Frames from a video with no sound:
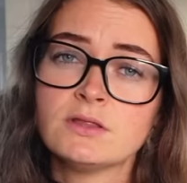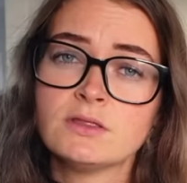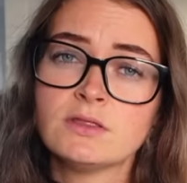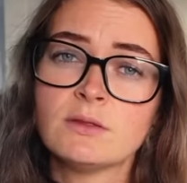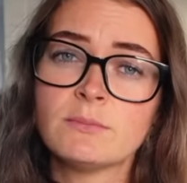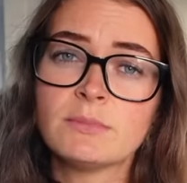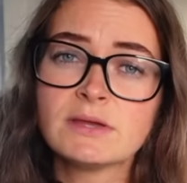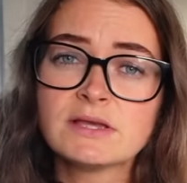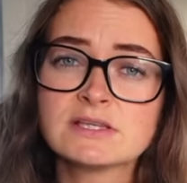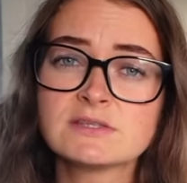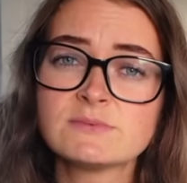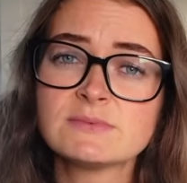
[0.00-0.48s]
The
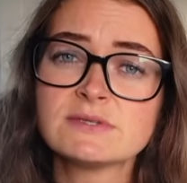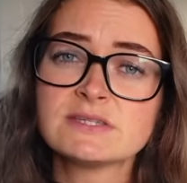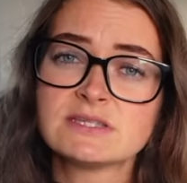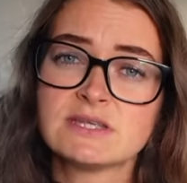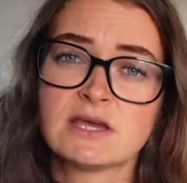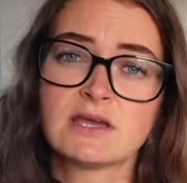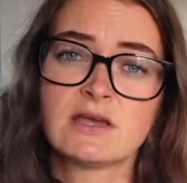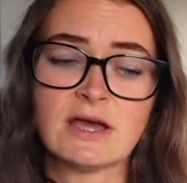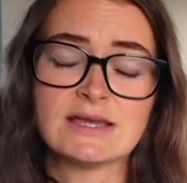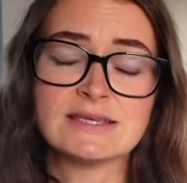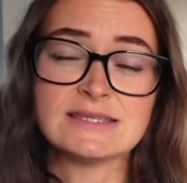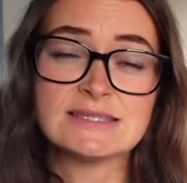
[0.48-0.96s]
biggest
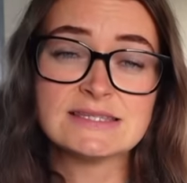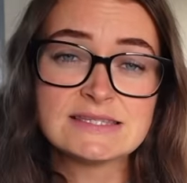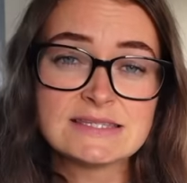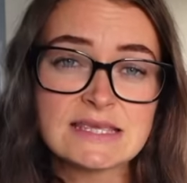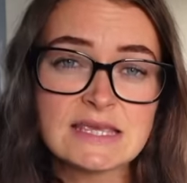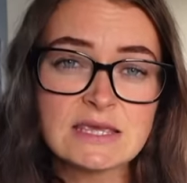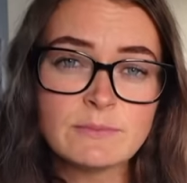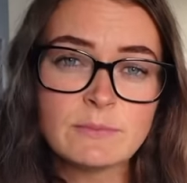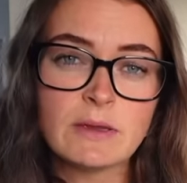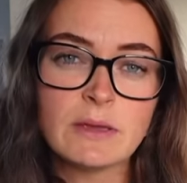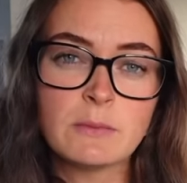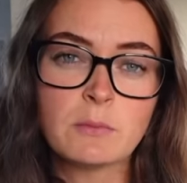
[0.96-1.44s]
mistake I
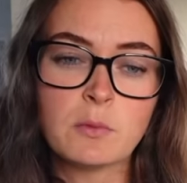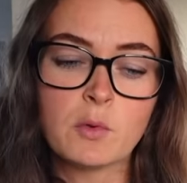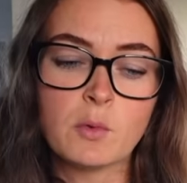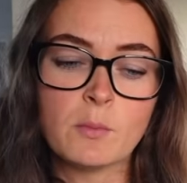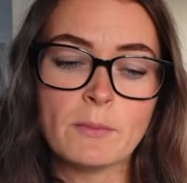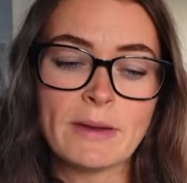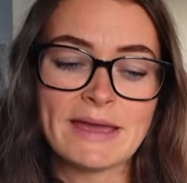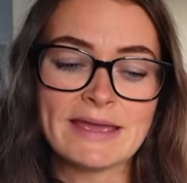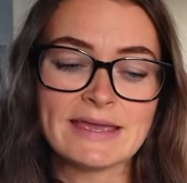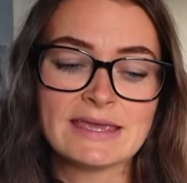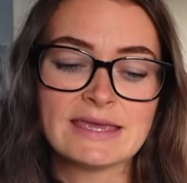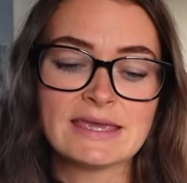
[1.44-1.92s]
see people
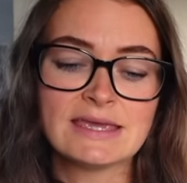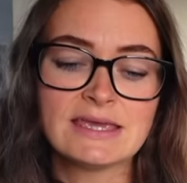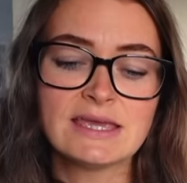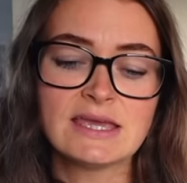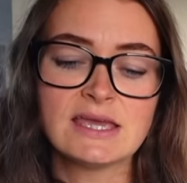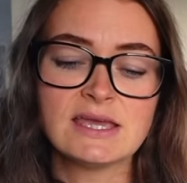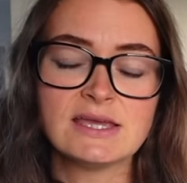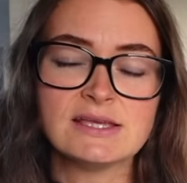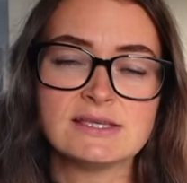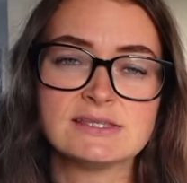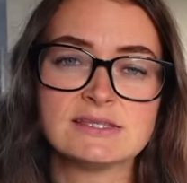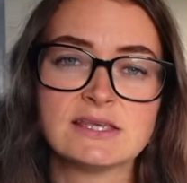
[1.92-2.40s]
making
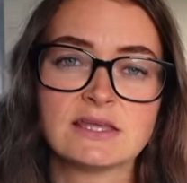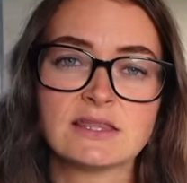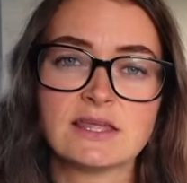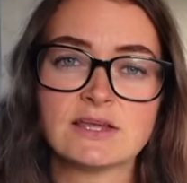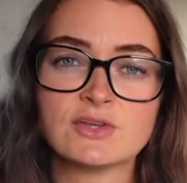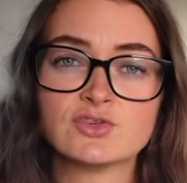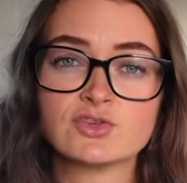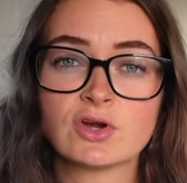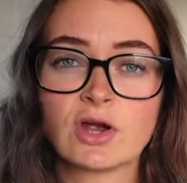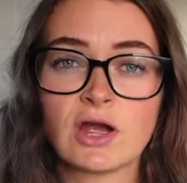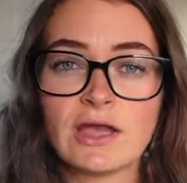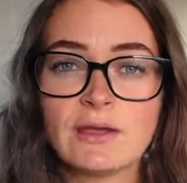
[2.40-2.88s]
is that they
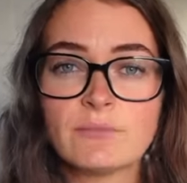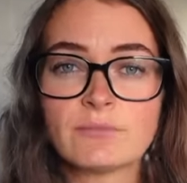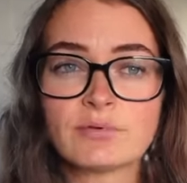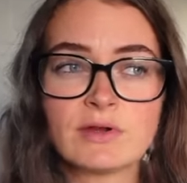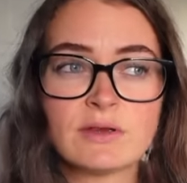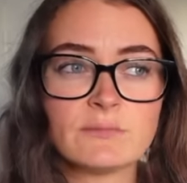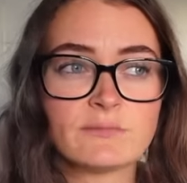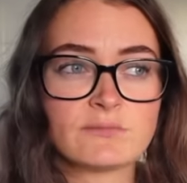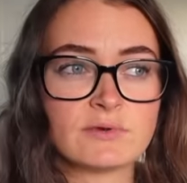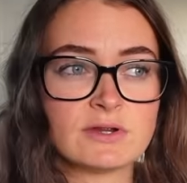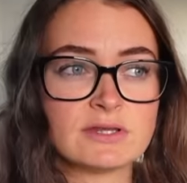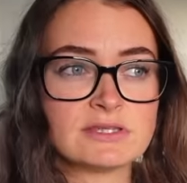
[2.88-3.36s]
try and
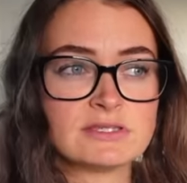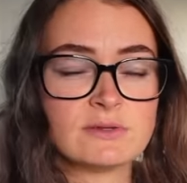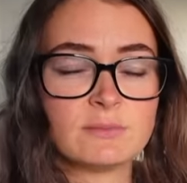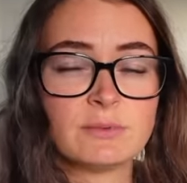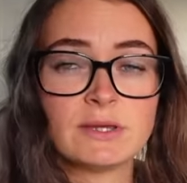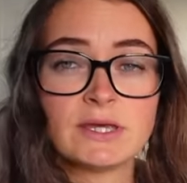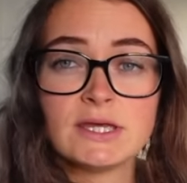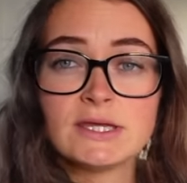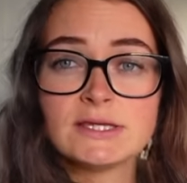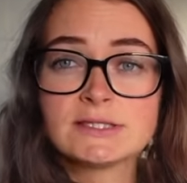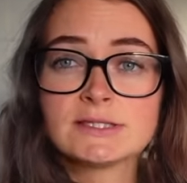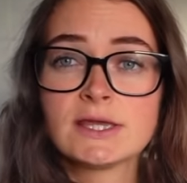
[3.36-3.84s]
prep
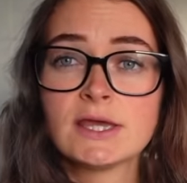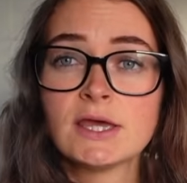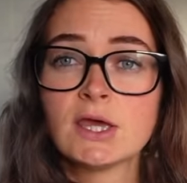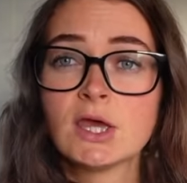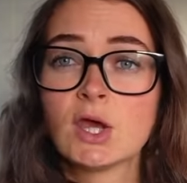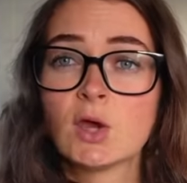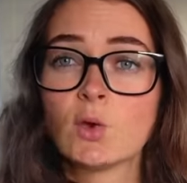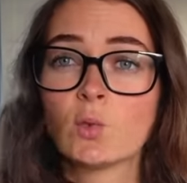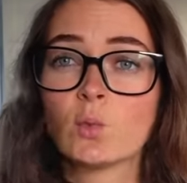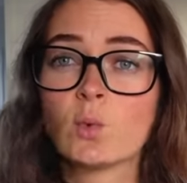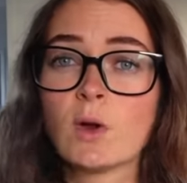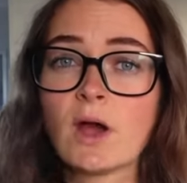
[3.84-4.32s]
recipes
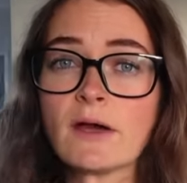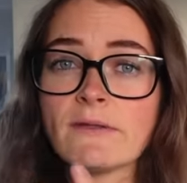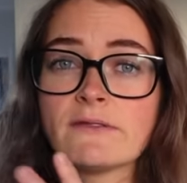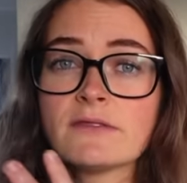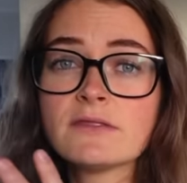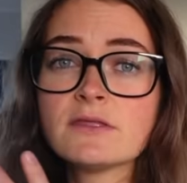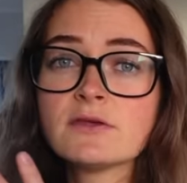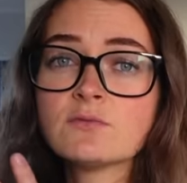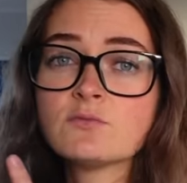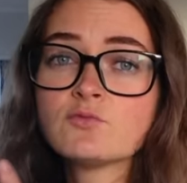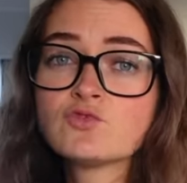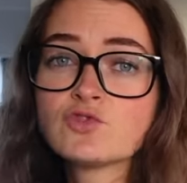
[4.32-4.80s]
rather
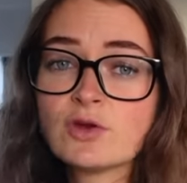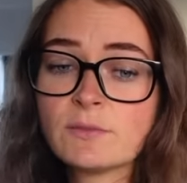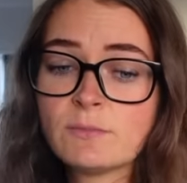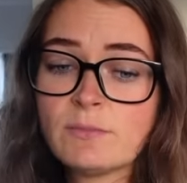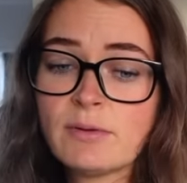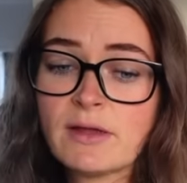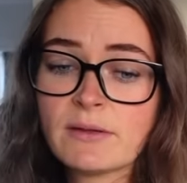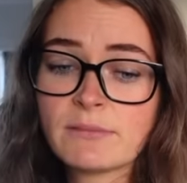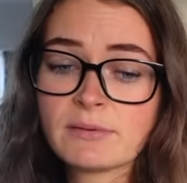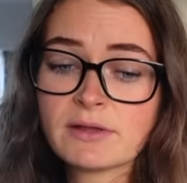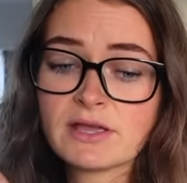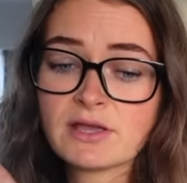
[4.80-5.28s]
than
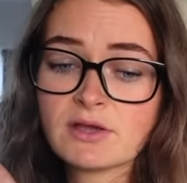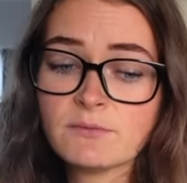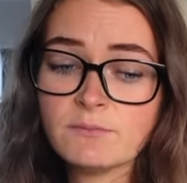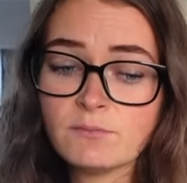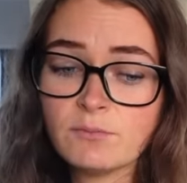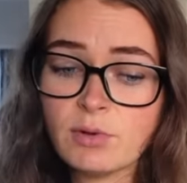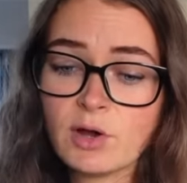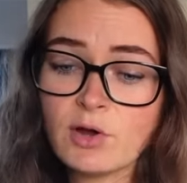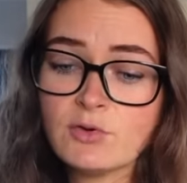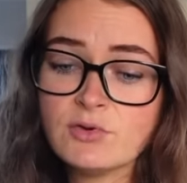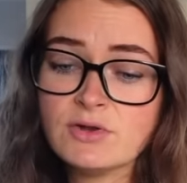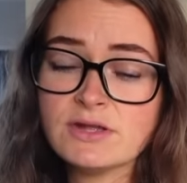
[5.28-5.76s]
prepping
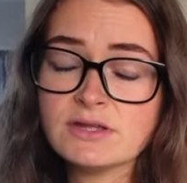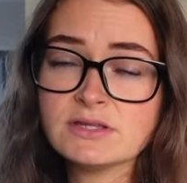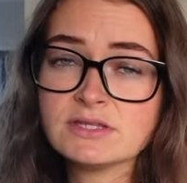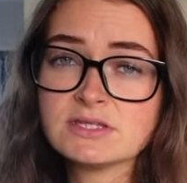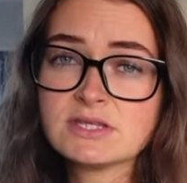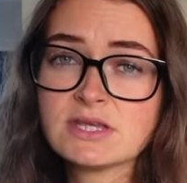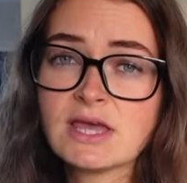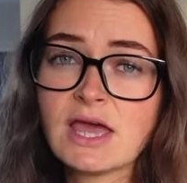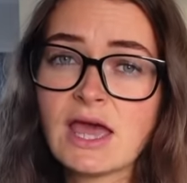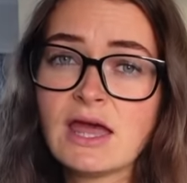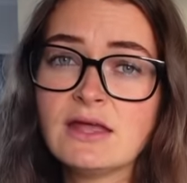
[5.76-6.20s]
components.